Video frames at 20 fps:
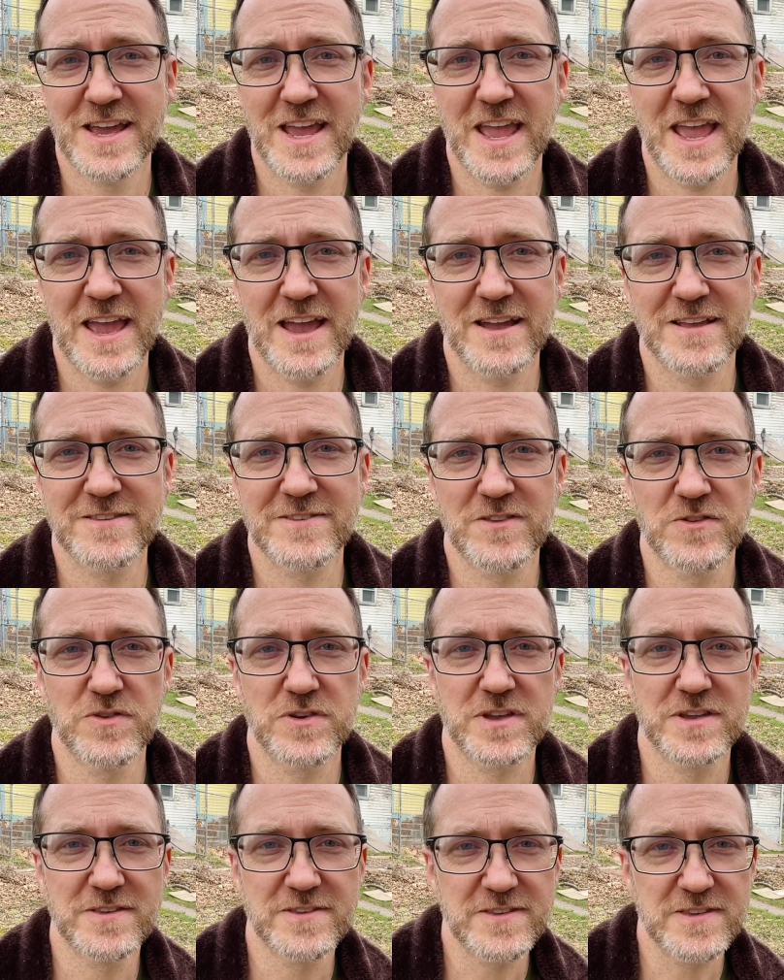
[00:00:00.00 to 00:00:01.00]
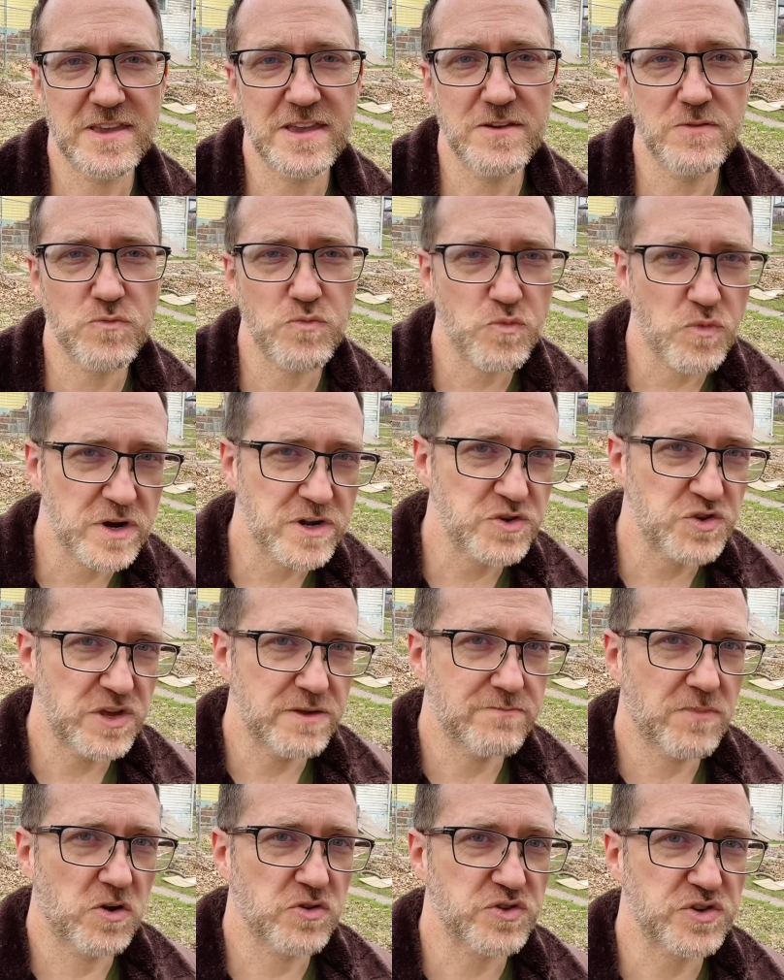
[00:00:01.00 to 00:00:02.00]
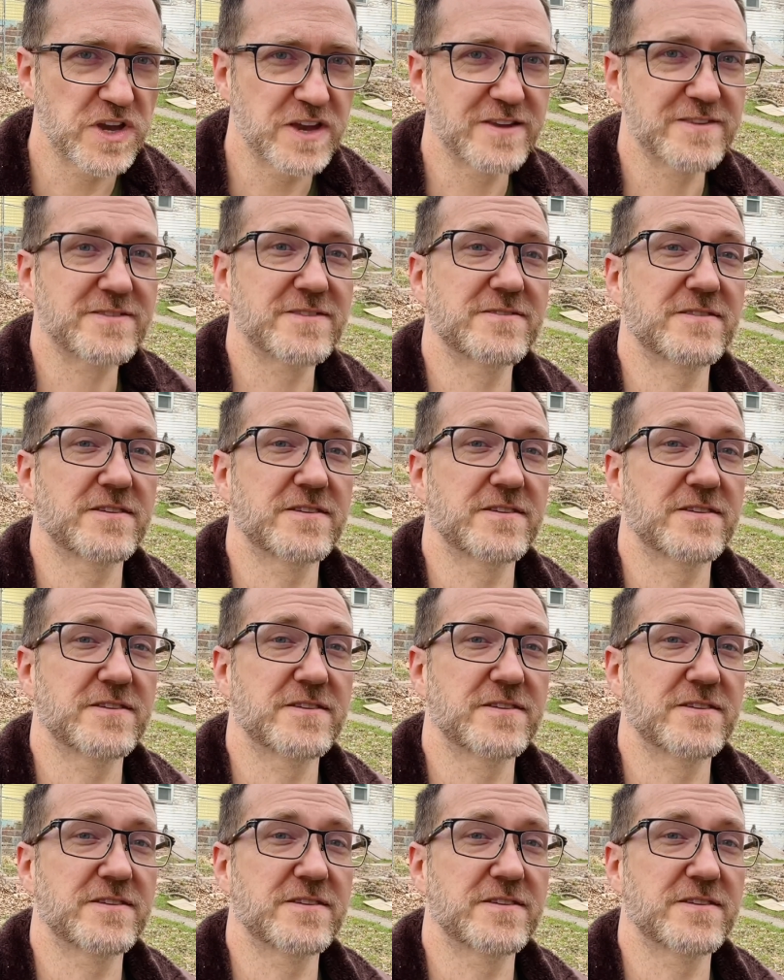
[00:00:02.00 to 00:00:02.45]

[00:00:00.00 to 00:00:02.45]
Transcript: And so you can see what a sheet mulch is